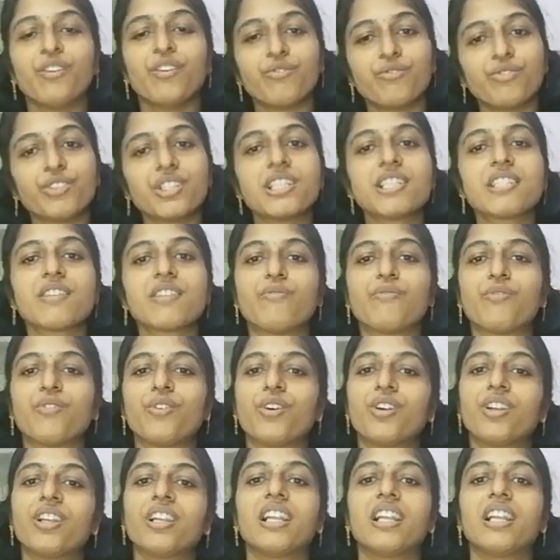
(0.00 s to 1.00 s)
First of
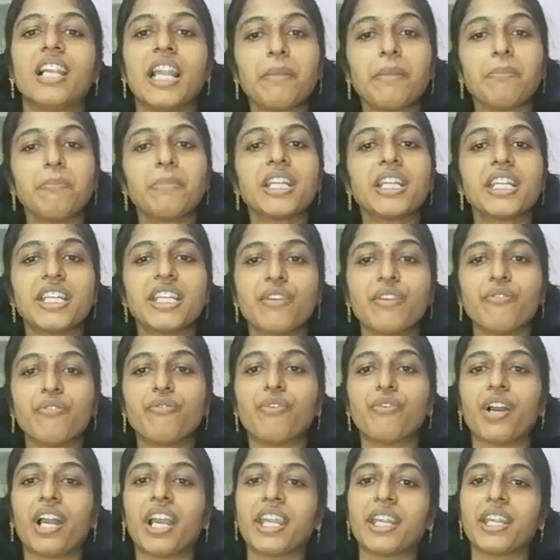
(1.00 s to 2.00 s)
all, let me
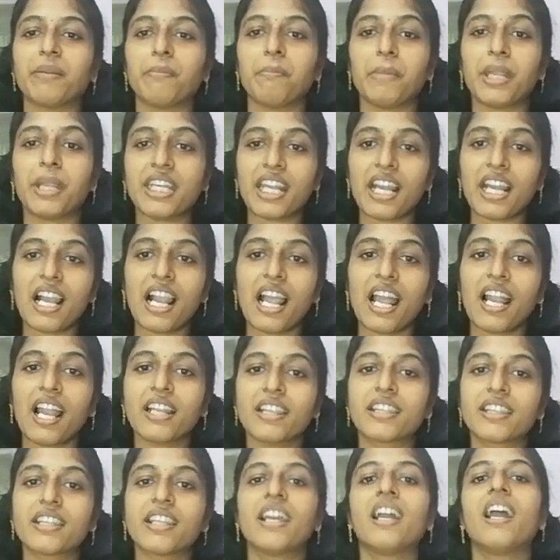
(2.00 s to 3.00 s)
define mental
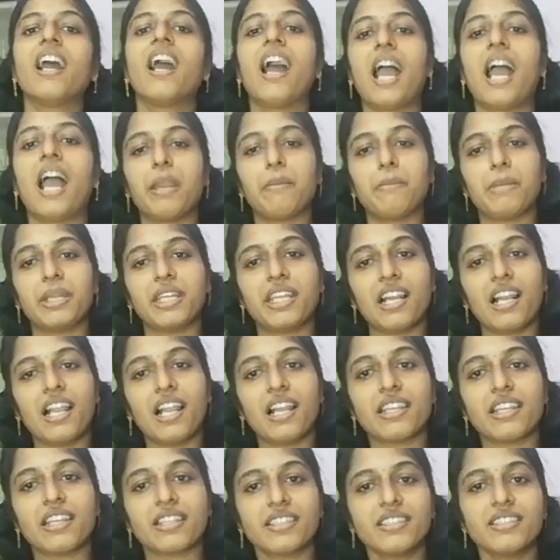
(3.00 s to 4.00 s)
health and mental
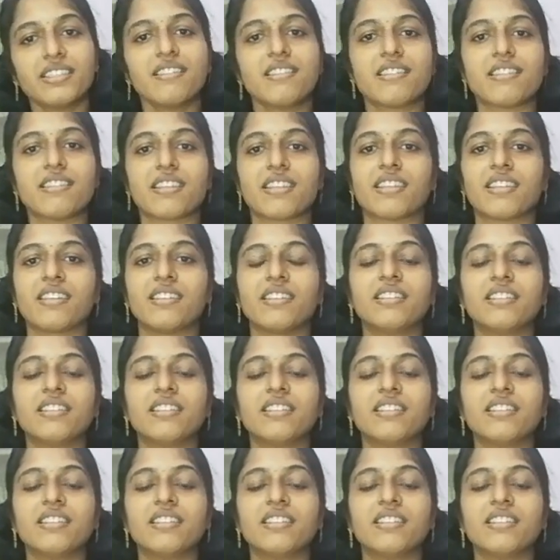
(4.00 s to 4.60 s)
health nursing.